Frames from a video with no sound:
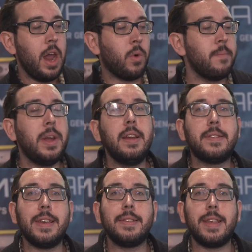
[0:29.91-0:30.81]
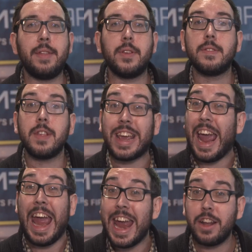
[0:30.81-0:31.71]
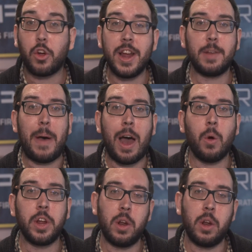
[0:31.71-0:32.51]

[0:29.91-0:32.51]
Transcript: And what it means is that this is like hand cranked power.